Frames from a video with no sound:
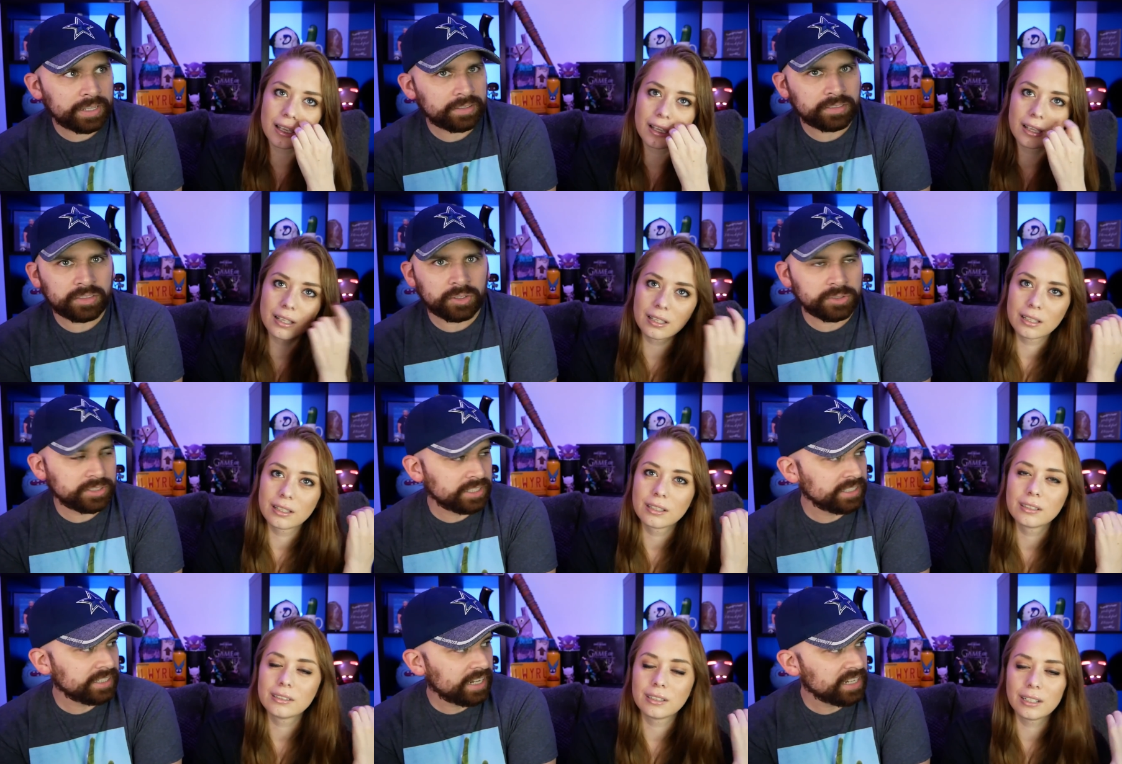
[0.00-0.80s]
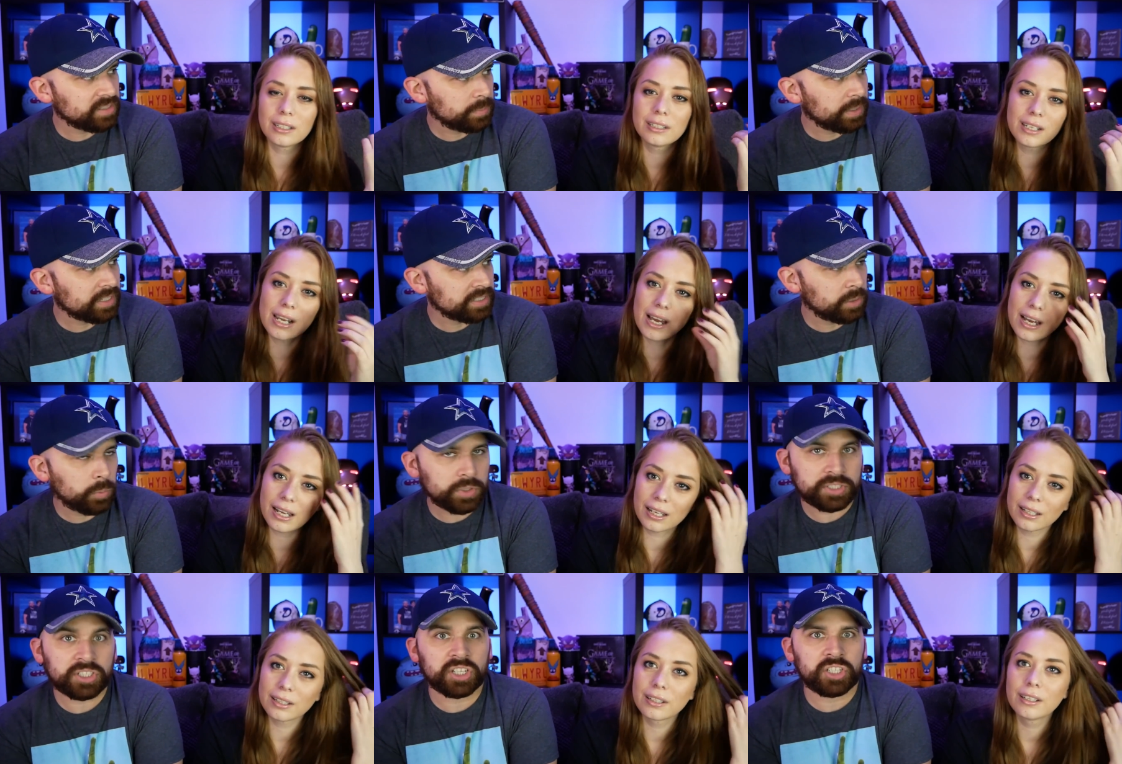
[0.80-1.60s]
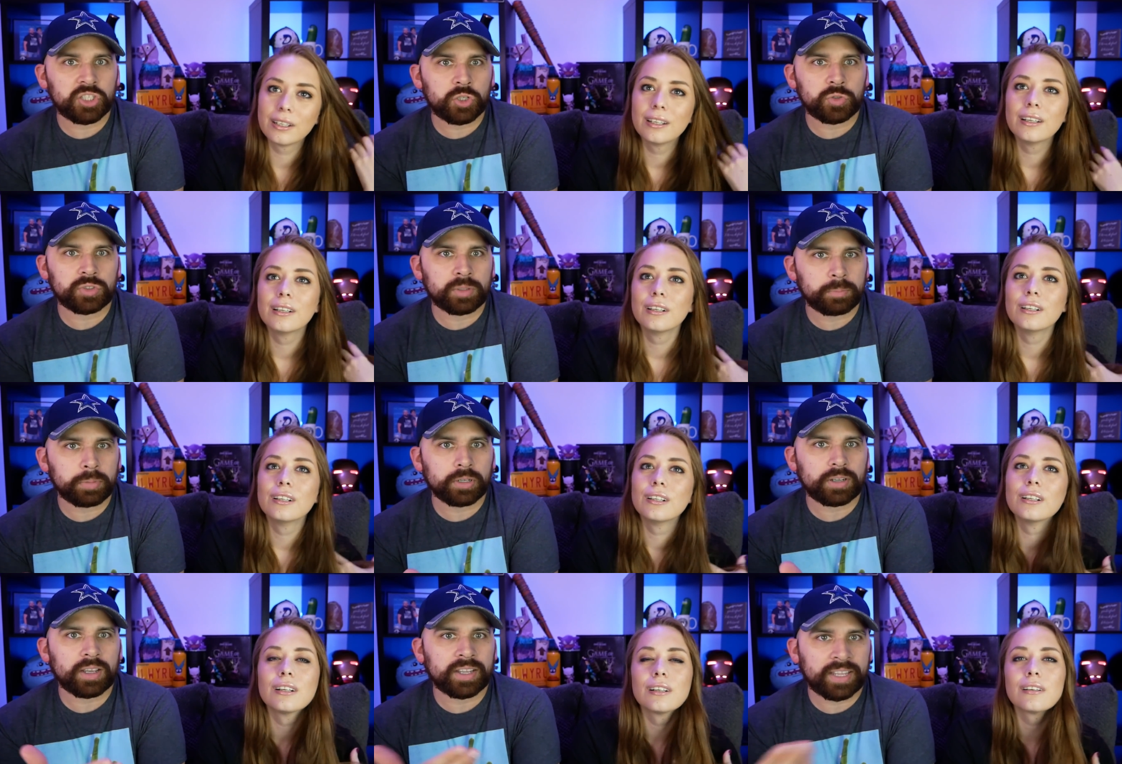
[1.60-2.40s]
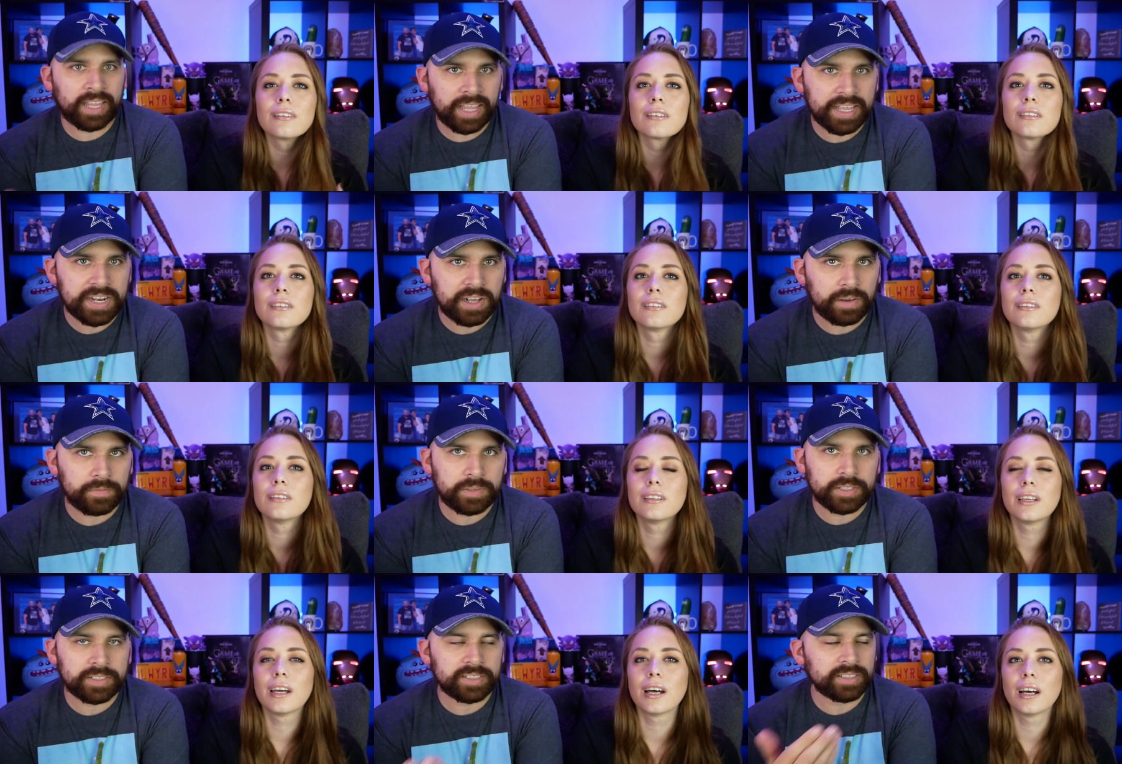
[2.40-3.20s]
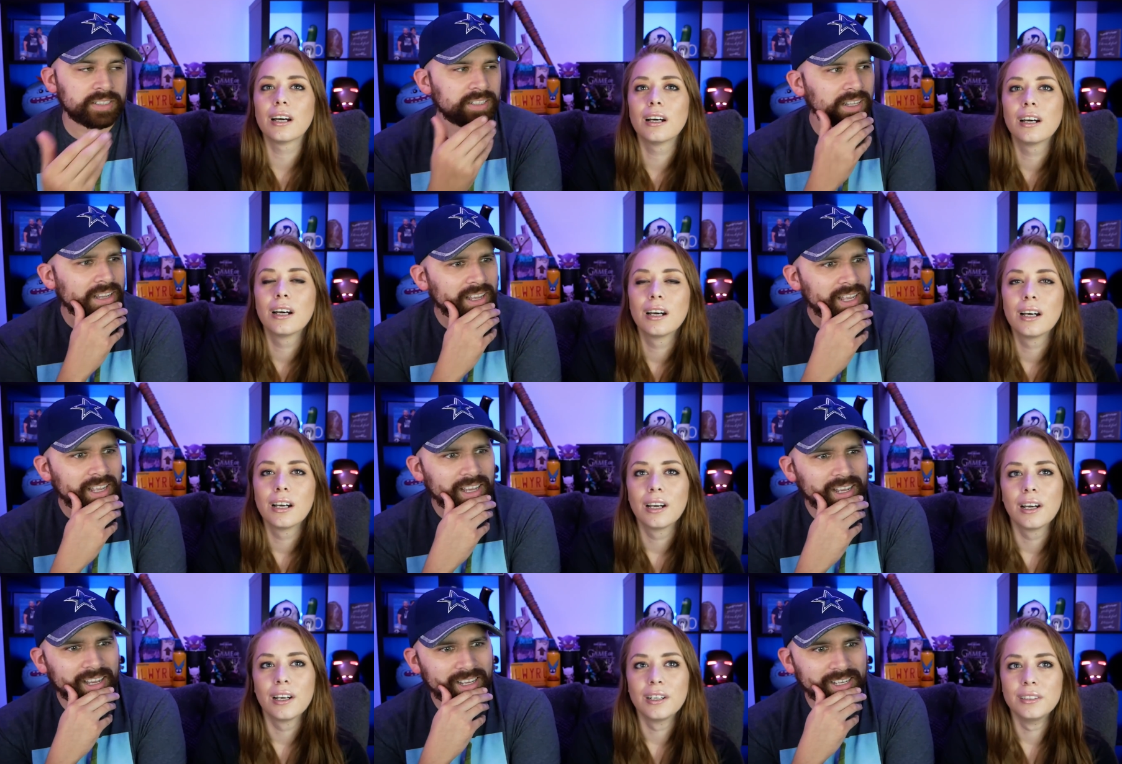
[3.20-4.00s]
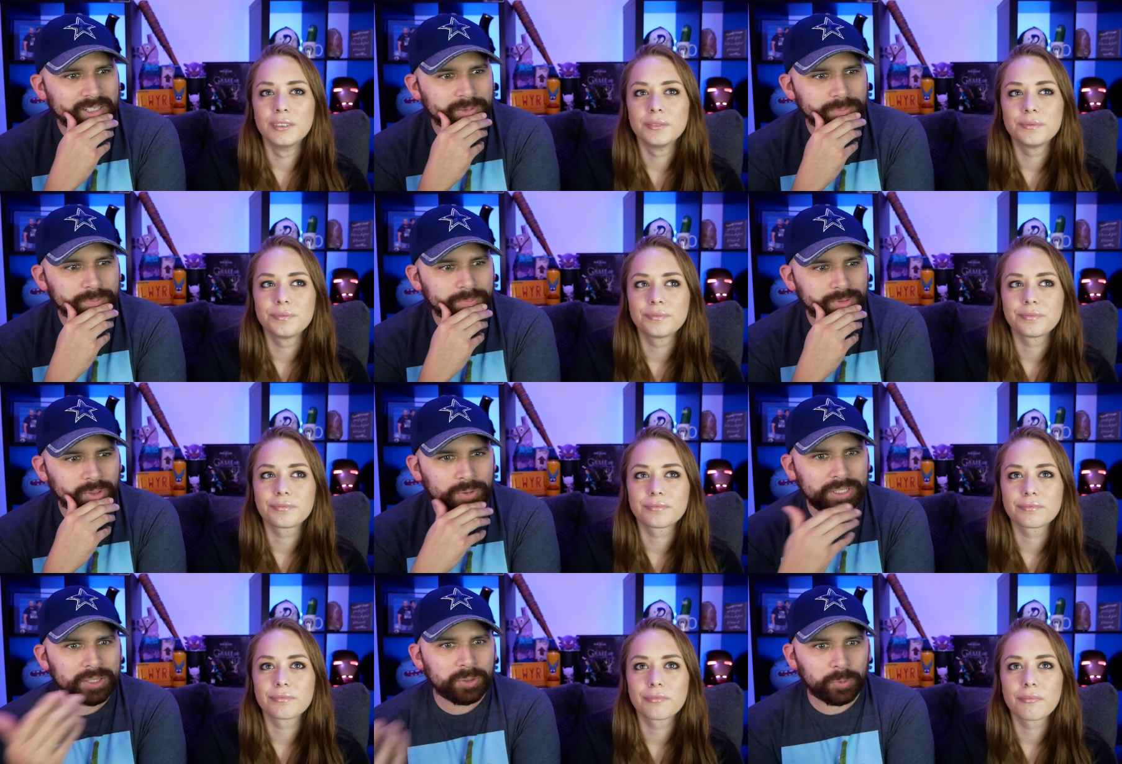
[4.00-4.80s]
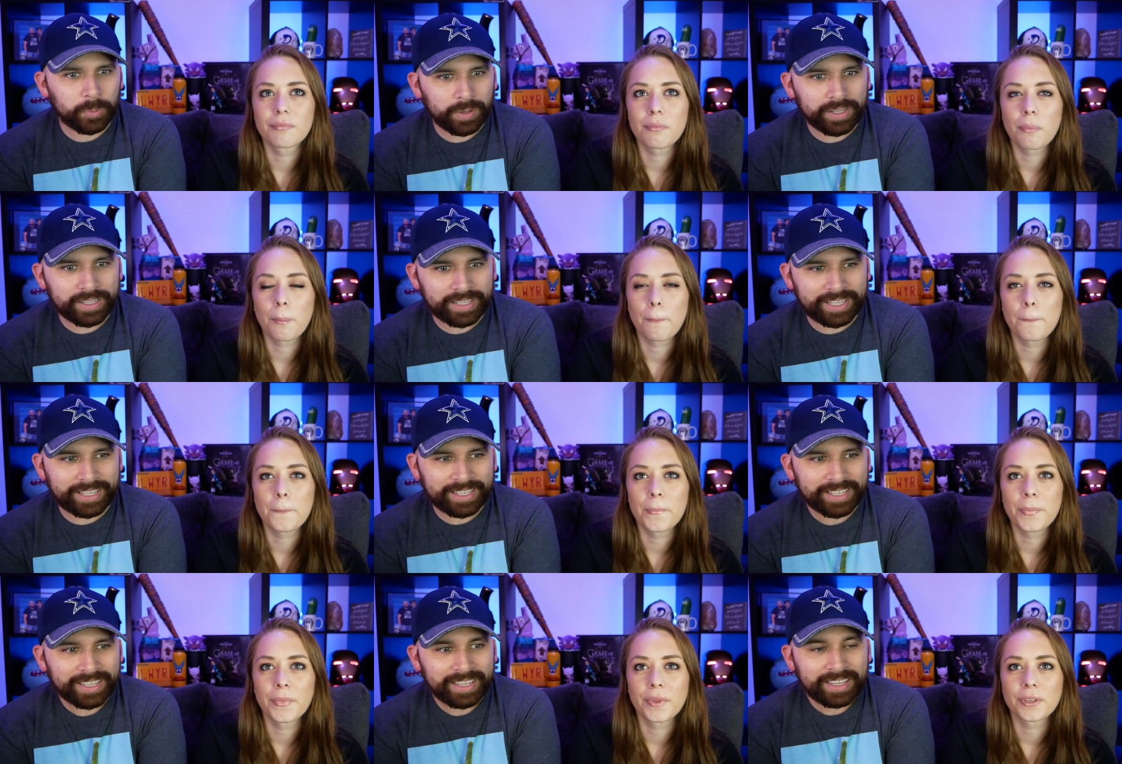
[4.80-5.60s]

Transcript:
Speaker 1: like 13 days because yeah. he wasn't going to use the book again obviously. Yeah. Um, so either way,